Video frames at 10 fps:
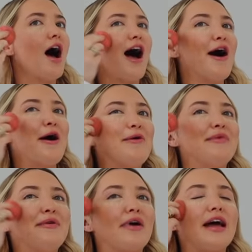
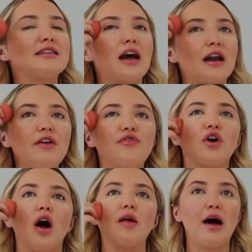um, but I just kind of like
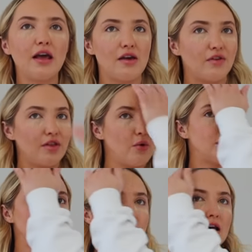forgot about it even though
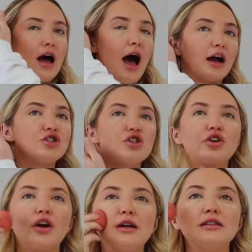it's actually the
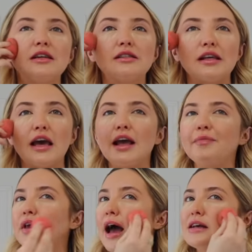craziest thing.
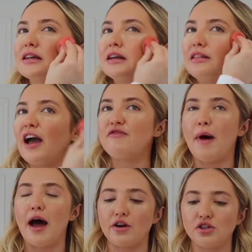And it has like life
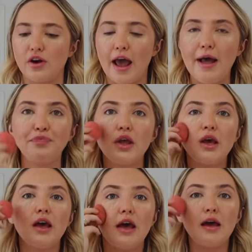patterns, right?
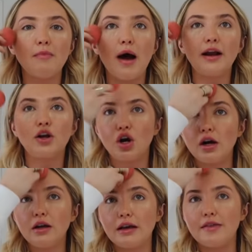And mine
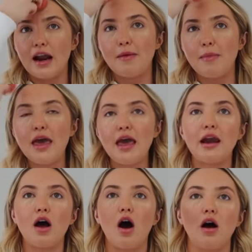currently that I'm
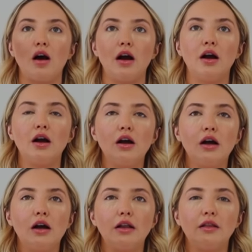in are
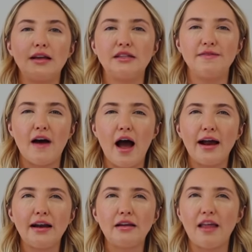like
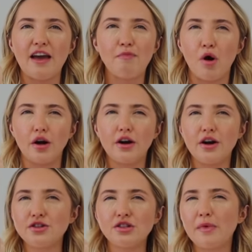divine life
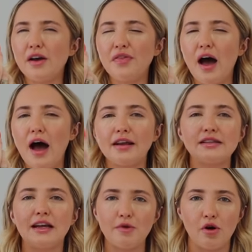partner or something like that. It doesn't
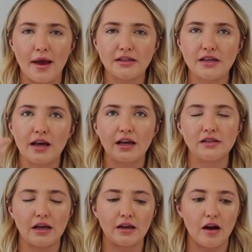have to be romantic.
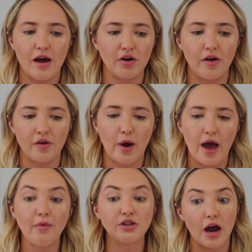It's like in every other
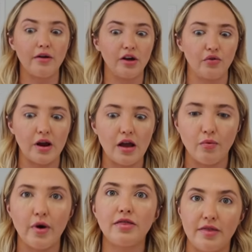way, which I would agree
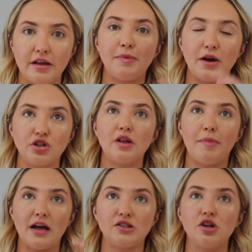with, especially in the
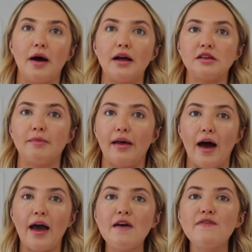past few months of my
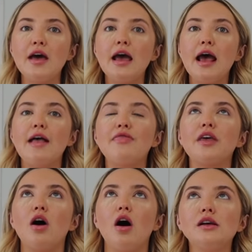life. And
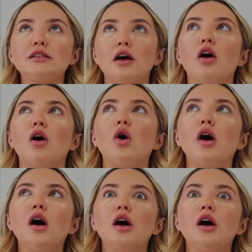then also